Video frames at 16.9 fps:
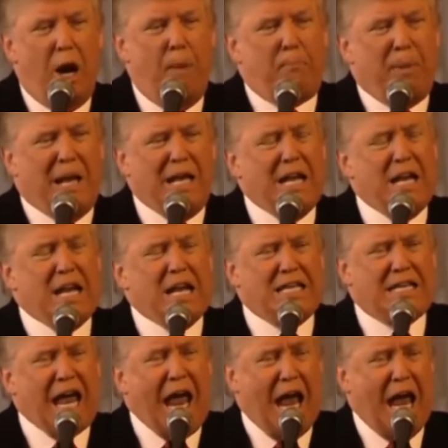$1 billion a
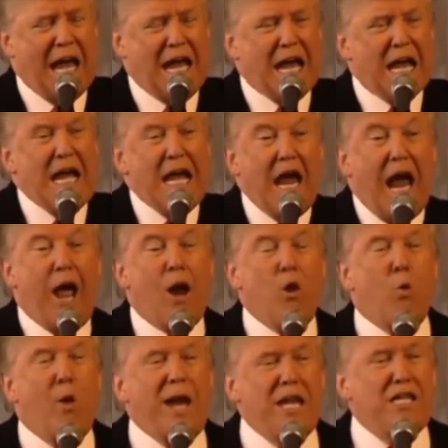day.
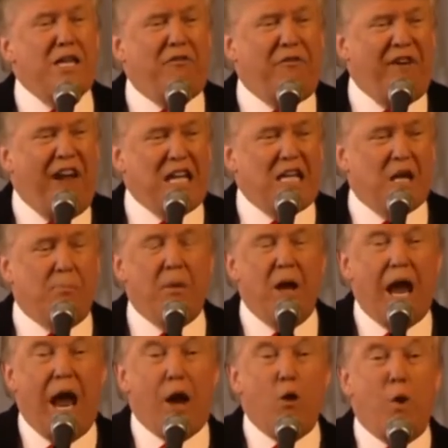And we defend them.
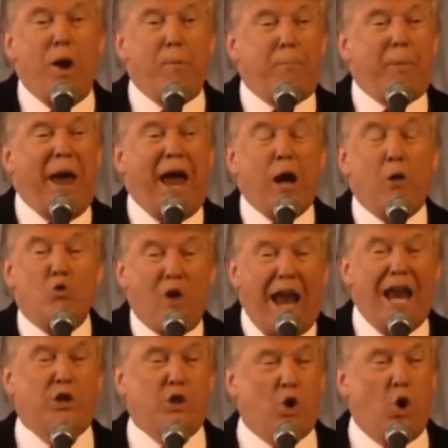And we pay
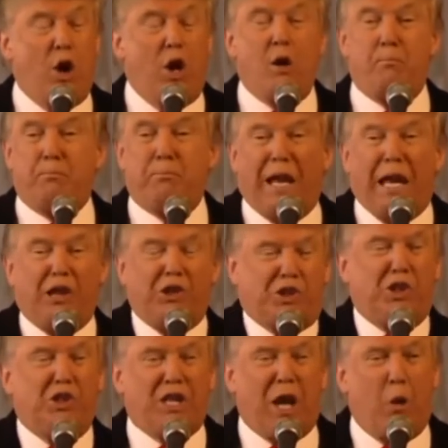rent on
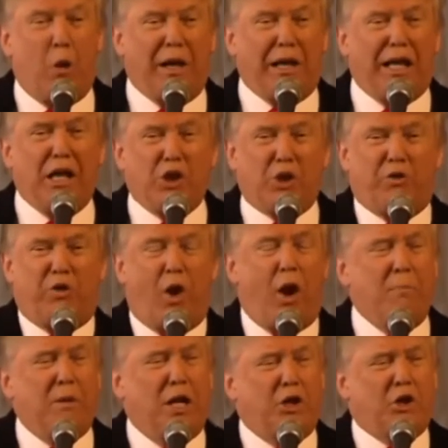places that we lease for
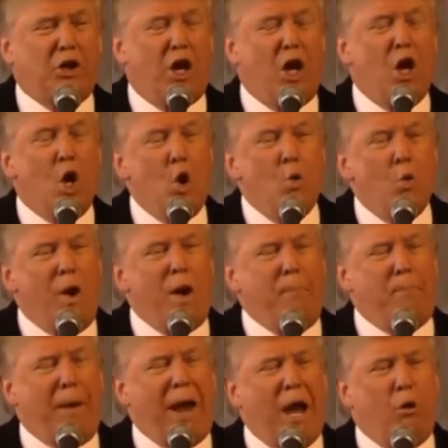our military.
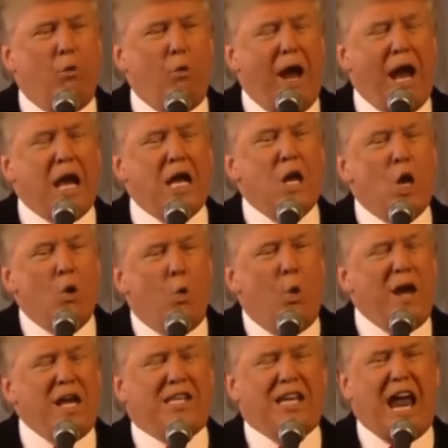We pay rent.
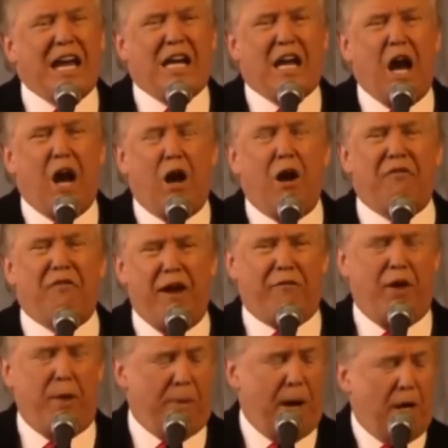We take care of
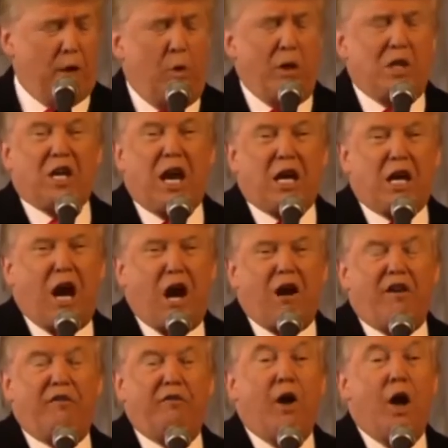everybody. We take
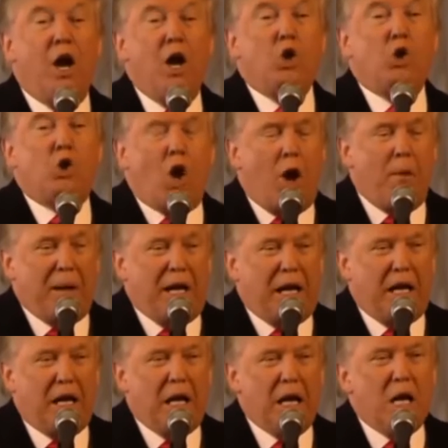care of
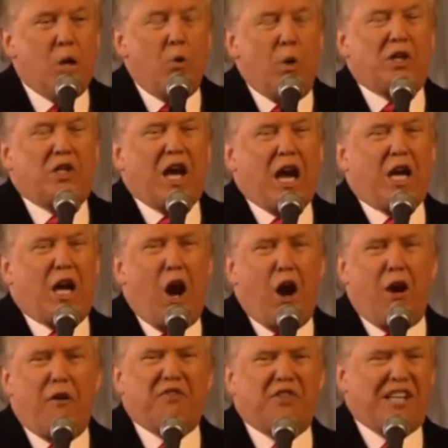Germany. We take
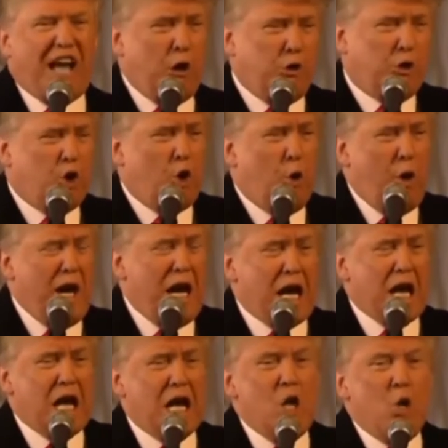care of South
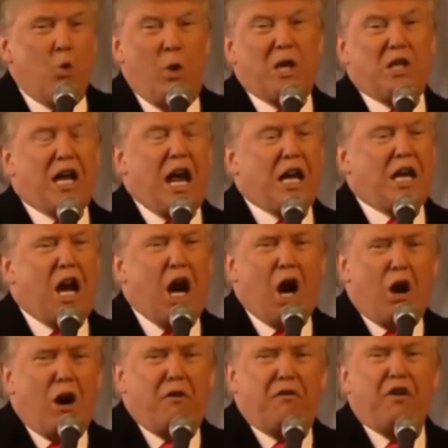Korea. We take
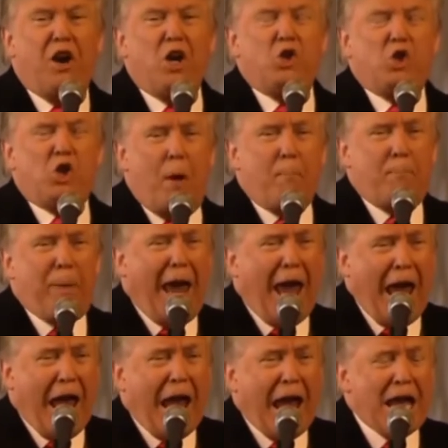care of
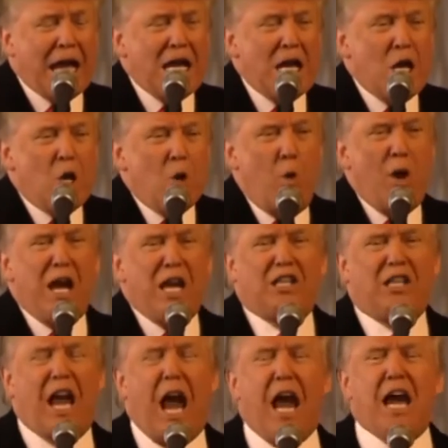Japan.
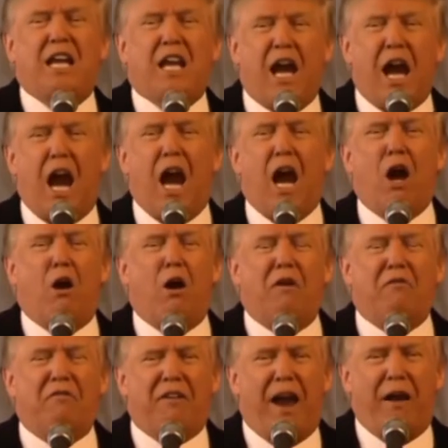We take care
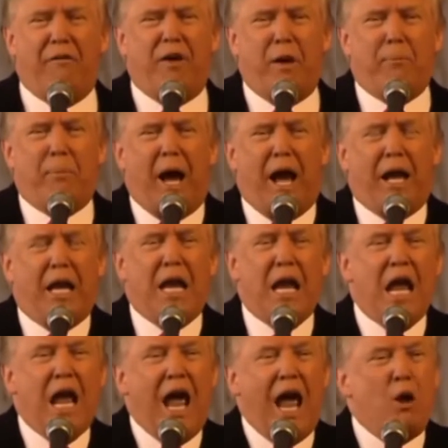of
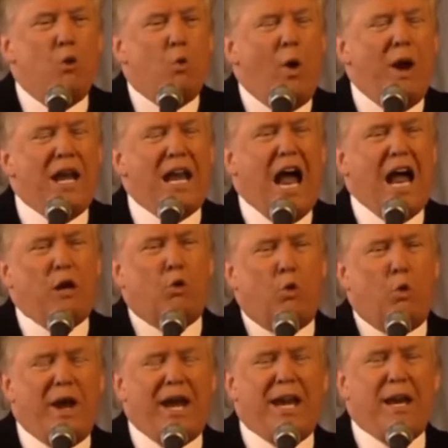everybody. And we're not
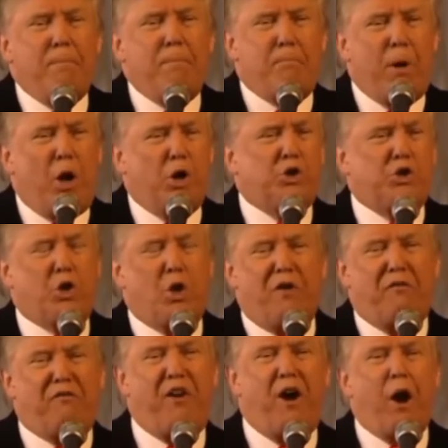reimbursed
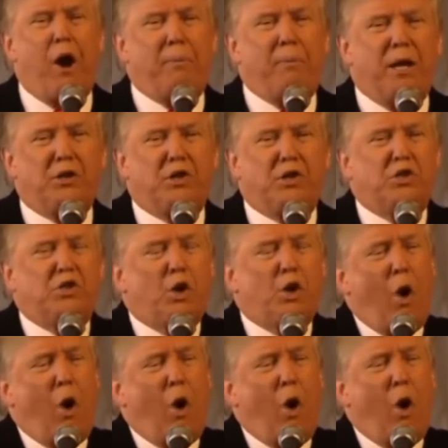on a fair basis.